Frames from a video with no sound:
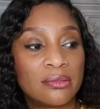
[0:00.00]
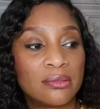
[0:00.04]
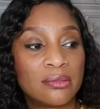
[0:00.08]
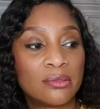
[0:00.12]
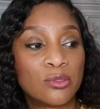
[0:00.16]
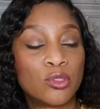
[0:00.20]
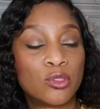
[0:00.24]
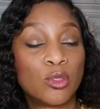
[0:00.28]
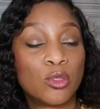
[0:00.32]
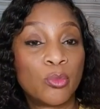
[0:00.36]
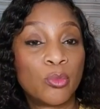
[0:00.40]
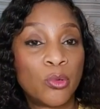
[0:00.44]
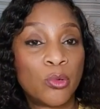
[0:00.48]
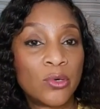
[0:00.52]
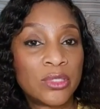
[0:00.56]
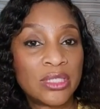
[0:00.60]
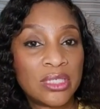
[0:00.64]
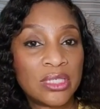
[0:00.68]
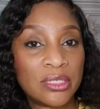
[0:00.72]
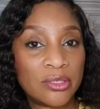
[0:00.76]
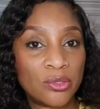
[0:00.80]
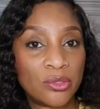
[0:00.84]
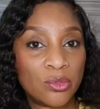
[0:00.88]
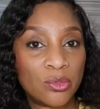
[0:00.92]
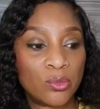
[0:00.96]

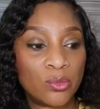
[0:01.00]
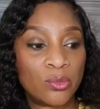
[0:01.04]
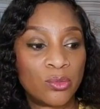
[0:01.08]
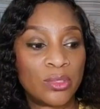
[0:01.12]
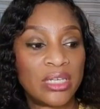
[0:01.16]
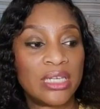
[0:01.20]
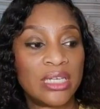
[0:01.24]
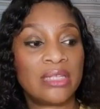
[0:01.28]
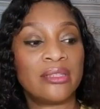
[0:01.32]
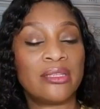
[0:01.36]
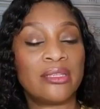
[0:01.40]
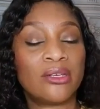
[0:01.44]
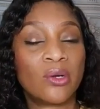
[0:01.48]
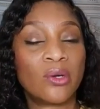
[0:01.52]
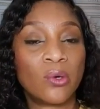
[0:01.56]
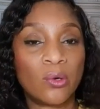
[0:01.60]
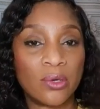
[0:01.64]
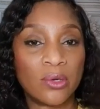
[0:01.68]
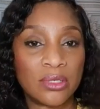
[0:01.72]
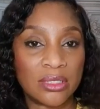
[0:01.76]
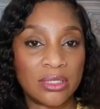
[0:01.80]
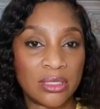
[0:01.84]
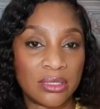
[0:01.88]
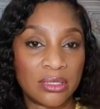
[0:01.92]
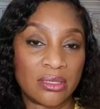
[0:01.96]
supporting you in the
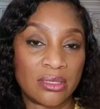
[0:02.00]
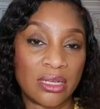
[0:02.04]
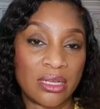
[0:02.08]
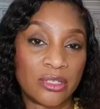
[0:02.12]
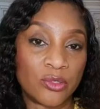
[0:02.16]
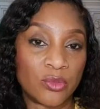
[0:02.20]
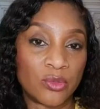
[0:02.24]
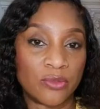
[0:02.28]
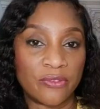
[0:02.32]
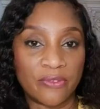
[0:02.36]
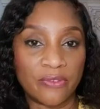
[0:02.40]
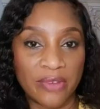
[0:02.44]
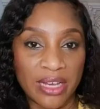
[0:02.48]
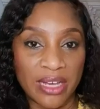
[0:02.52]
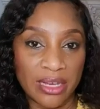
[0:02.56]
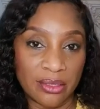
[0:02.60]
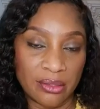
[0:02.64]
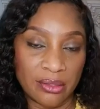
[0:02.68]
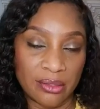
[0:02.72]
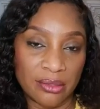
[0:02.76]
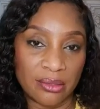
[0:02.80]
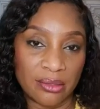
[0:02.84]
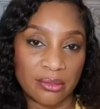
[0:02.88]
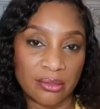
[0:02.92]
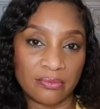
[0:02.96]
causes that you
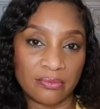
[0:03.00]
fight.